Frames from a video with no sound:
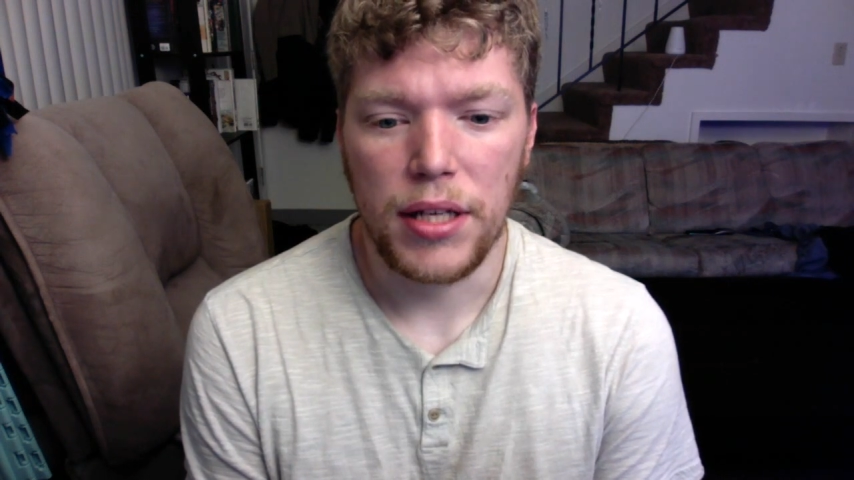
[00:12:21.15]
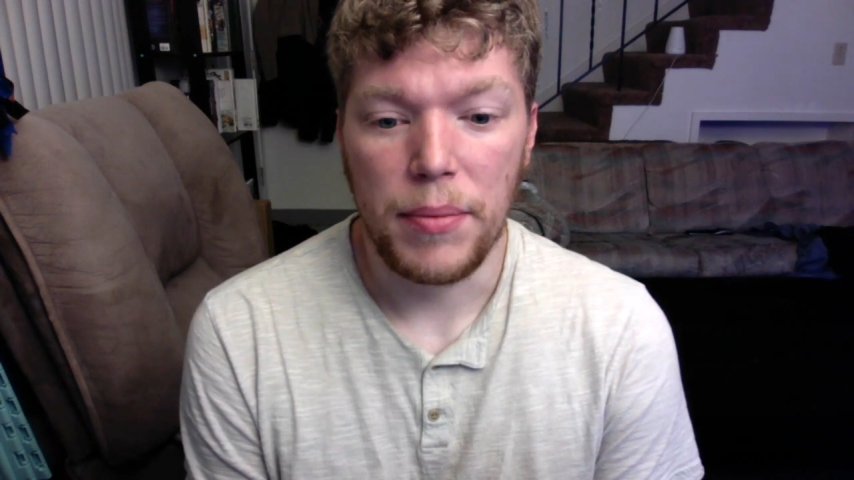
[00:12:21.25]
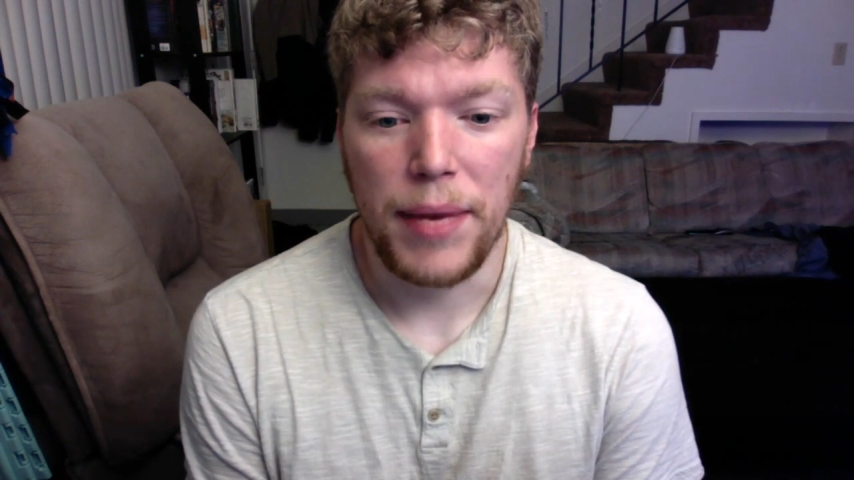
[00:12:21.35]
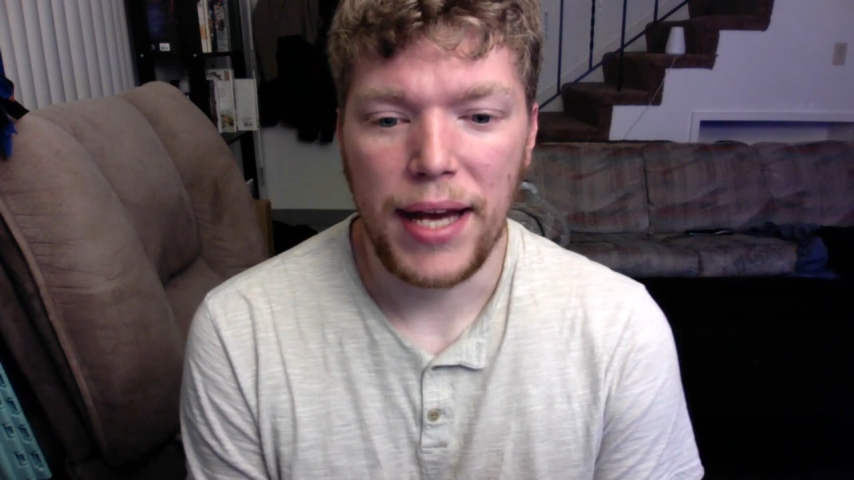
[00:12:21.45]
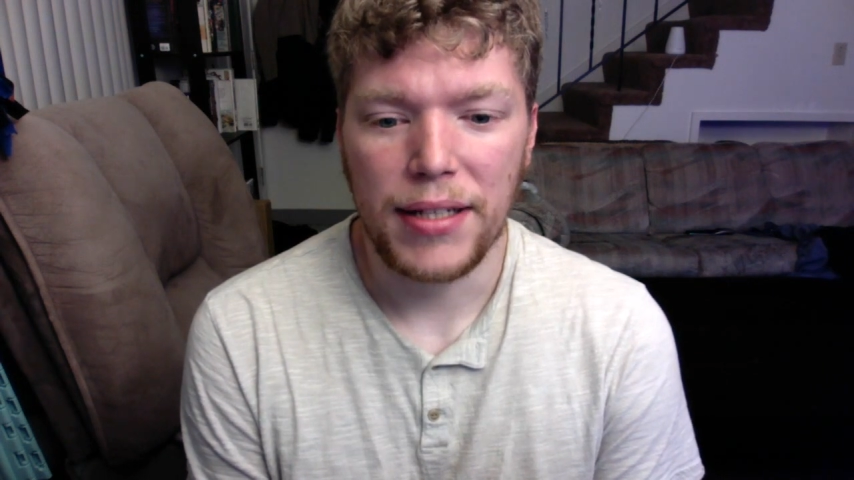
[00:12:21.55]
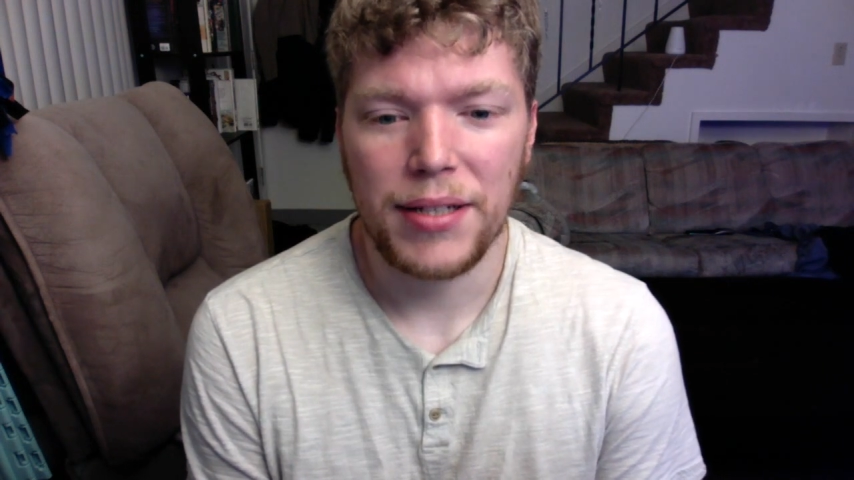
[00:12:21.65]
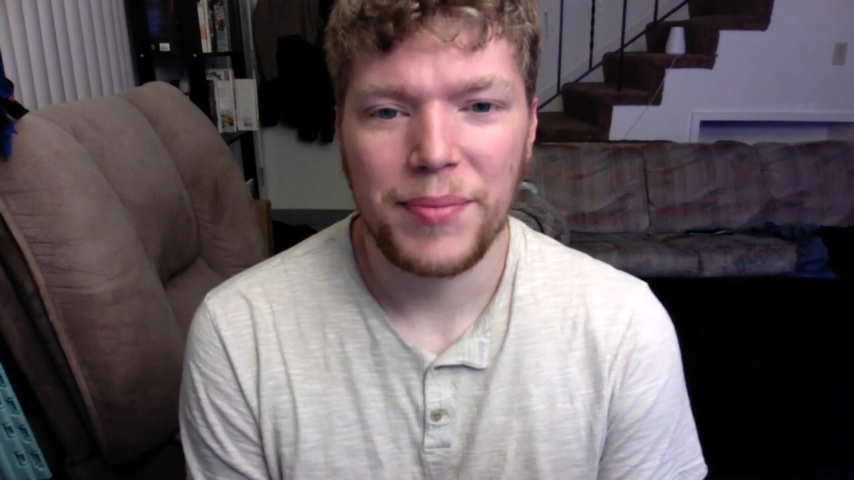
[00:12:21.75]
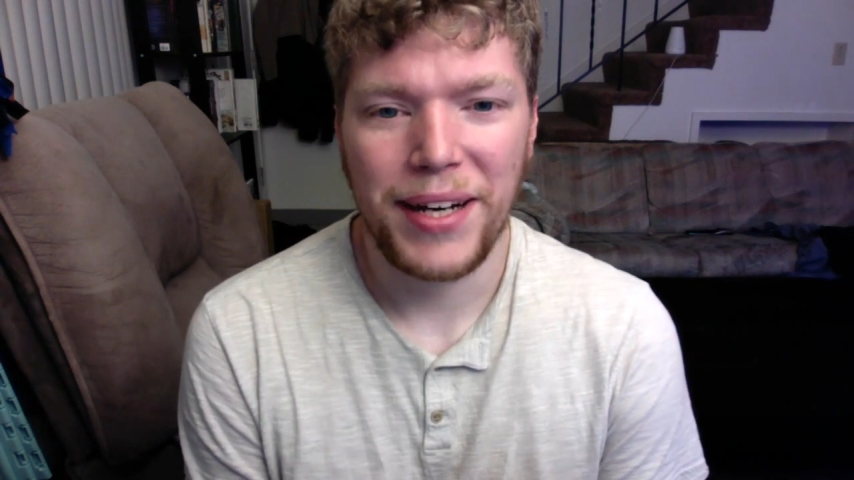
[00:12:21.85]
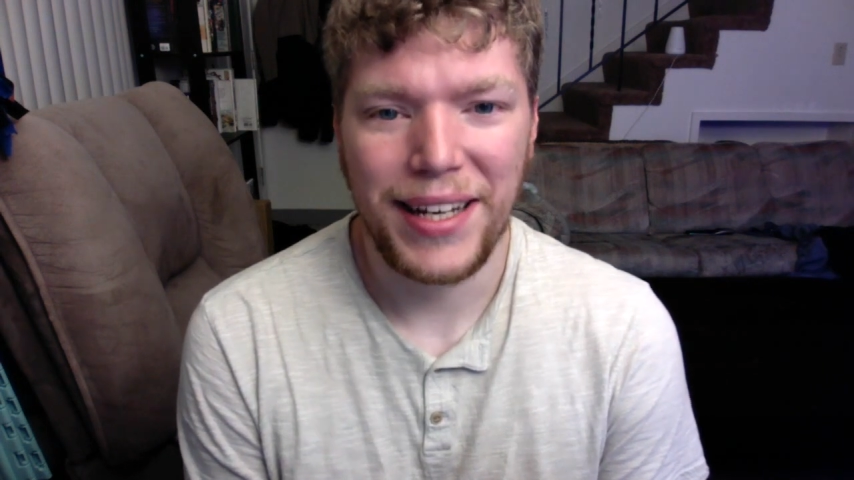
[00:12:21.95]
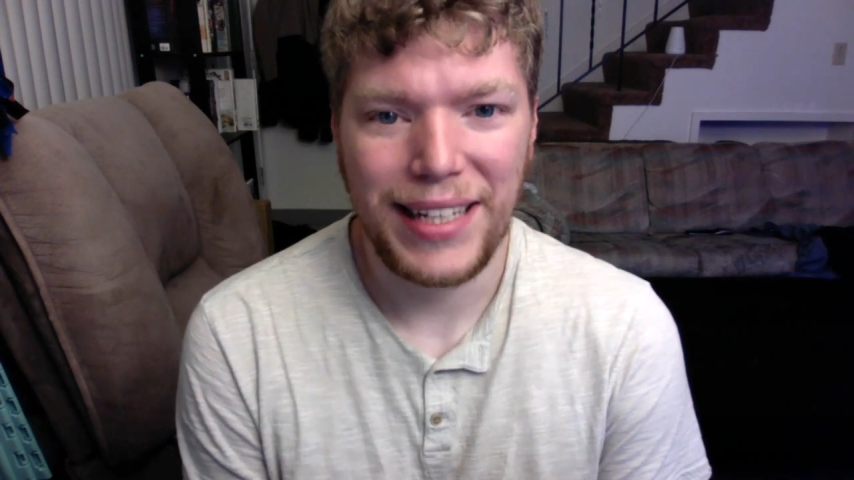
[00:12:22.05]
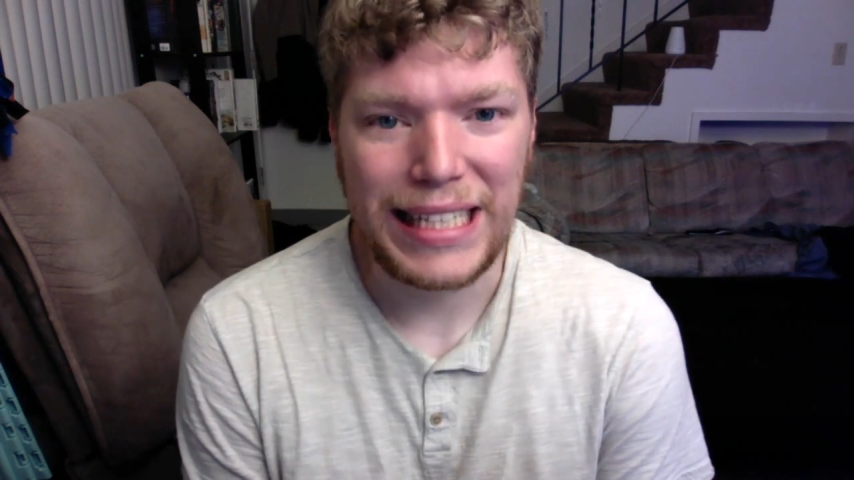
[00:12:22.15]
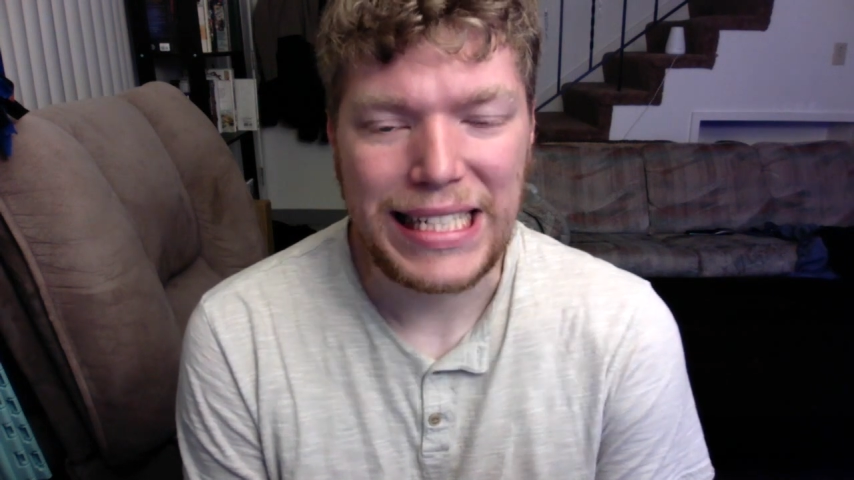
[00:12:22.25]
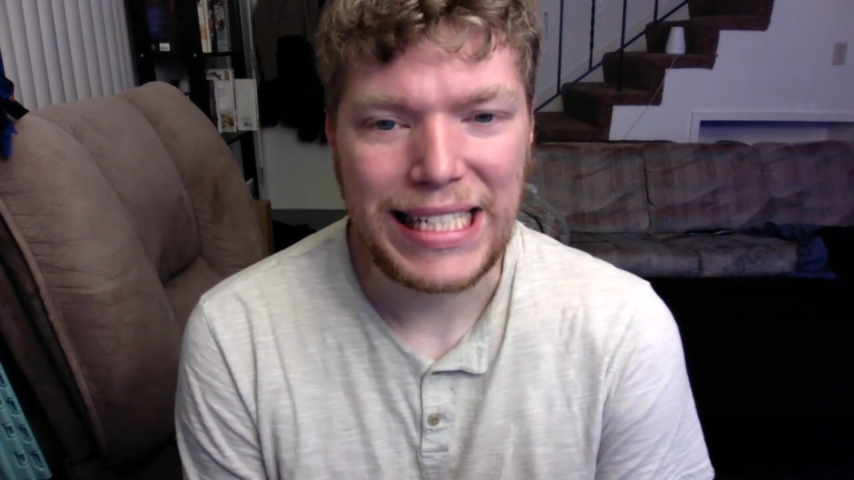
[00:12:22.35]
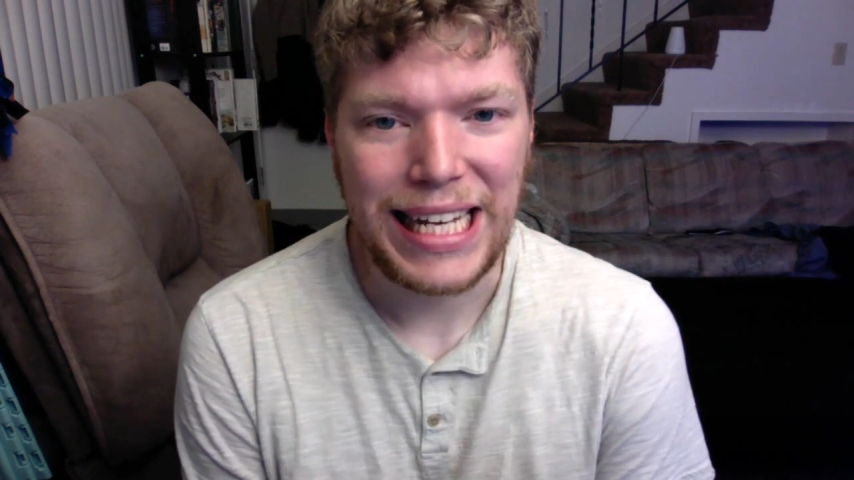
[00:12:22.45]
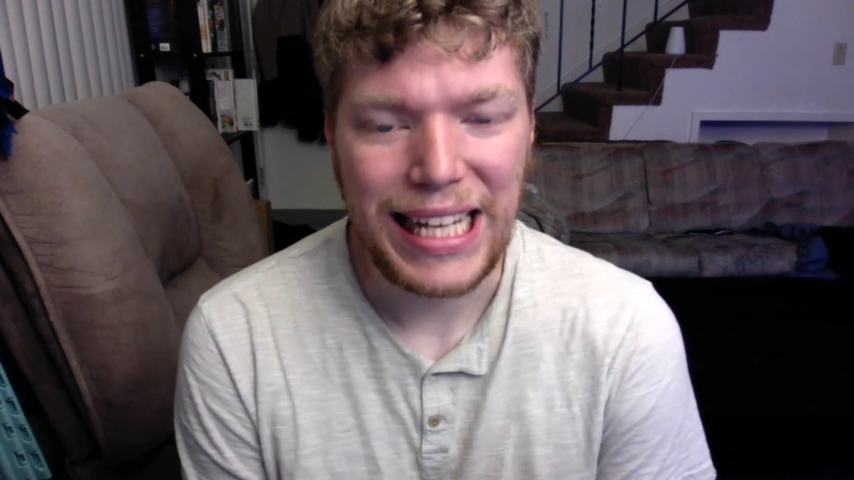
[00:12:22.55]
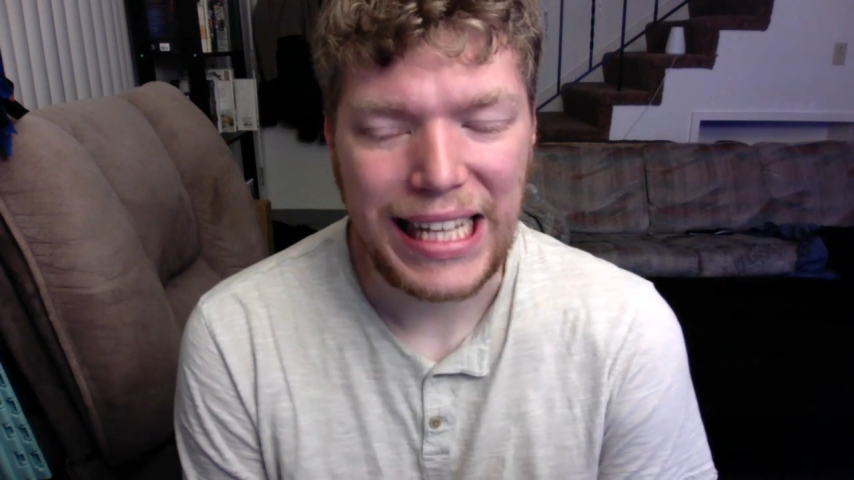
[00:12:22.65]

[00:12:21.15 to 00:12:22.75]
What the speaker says: impacted by his death,